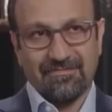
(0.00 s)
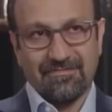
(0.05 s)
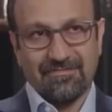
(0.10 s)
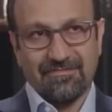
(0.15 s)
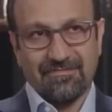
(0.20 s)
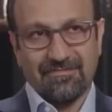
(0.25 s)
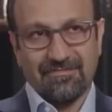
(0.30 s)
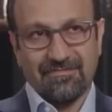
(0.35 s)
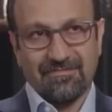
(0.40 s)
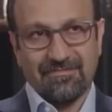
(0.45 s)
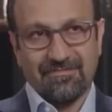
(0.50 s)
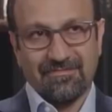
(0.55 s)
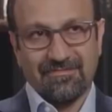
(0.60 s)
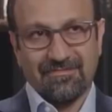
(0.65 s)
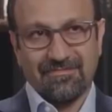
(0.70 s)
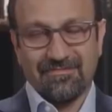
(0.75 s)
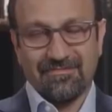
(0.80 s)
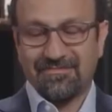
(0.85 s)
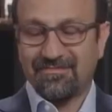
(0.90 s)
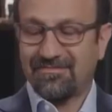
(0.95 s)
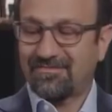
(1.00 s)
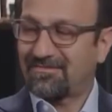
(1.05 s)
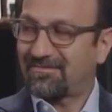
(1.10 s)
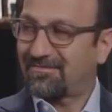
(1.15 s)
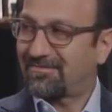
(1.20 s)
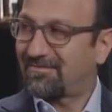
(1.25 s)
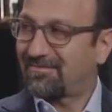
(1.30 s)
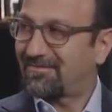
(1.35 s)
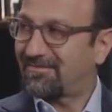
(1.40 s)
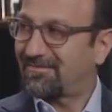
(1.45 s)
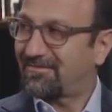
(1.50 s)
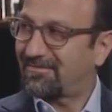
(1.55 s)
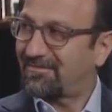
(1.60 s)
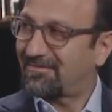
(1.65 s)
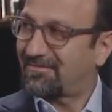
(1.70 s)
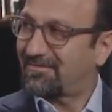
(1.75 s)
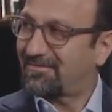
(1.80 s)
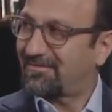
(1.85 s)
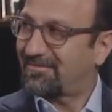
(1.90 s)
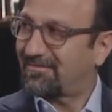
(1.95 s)

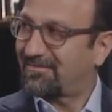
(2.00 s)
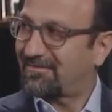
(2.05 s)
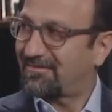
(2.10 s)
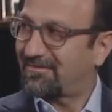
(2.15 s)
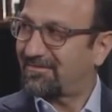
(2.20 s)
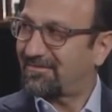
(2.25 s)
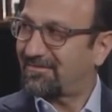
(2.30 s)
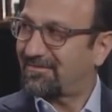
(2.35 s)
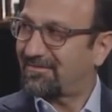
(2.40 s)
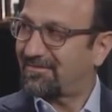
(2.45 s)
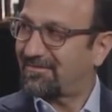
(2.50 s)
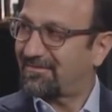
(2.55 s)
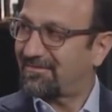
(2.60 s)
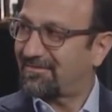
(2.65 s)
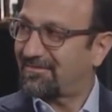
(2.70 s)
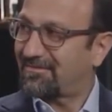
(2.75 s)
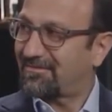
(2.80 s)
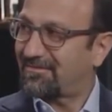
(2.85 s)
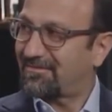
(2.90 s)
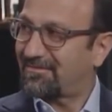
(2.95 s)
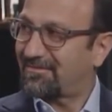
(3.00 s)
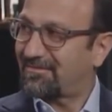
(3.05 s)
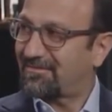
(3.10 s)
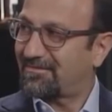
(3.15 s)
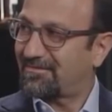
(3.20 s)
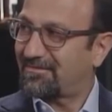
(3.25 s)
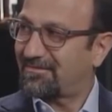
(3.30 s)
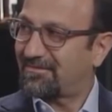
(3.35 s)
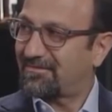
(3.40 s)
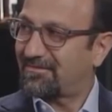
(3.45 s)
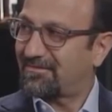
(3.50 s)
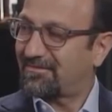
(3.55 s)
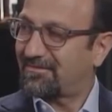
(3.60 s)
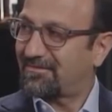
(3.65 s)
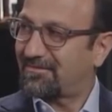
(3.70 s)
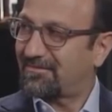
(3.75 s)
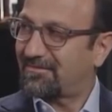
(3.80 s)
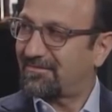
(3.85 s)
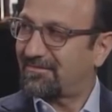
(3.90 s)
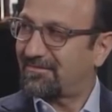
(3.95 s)

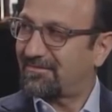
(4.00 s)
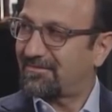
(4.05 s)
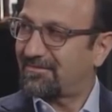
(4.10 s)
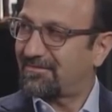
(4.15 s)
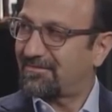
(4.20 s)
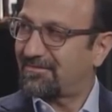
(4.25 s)
No words are spoken by the person on screen.